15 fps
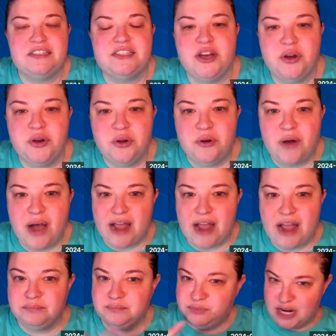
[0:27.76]
so
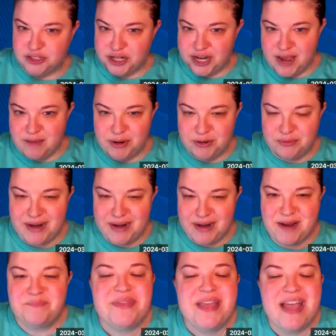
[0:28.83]
I'm Dr. Kate Boatwright.
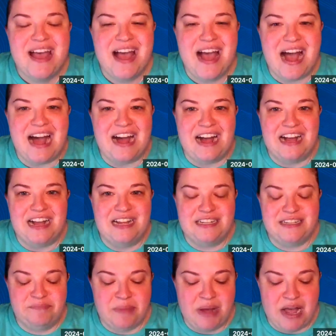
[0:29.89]

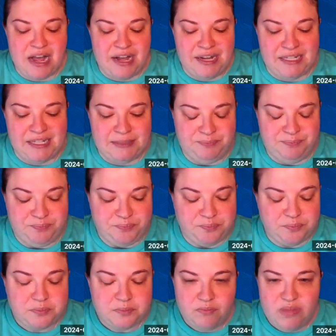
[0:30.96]
I'm
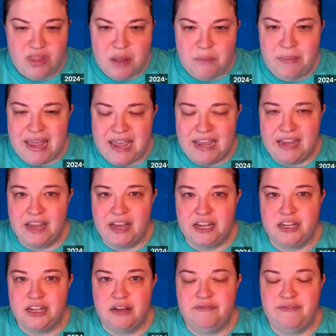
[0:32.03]
a
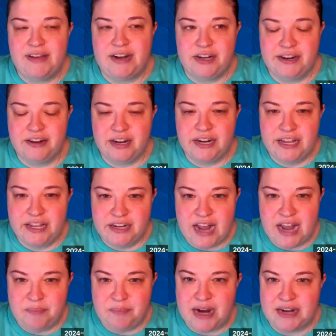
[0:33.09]
veterinarian.
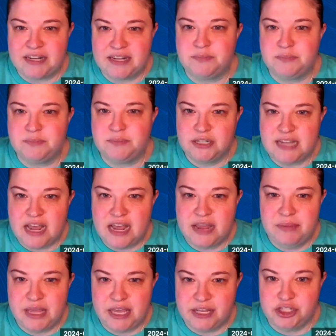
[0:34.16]
I practice
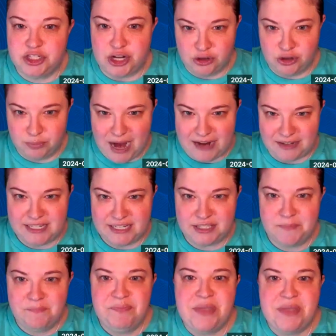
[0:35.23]
part-time in general
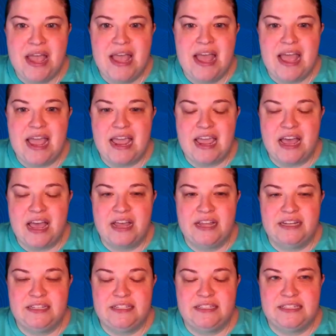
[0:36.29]
practice,
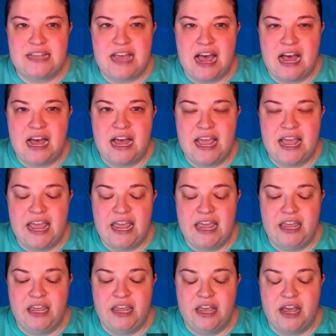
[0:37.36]
and
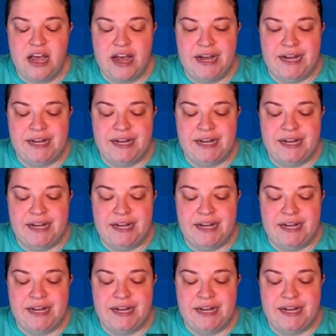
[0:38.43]
I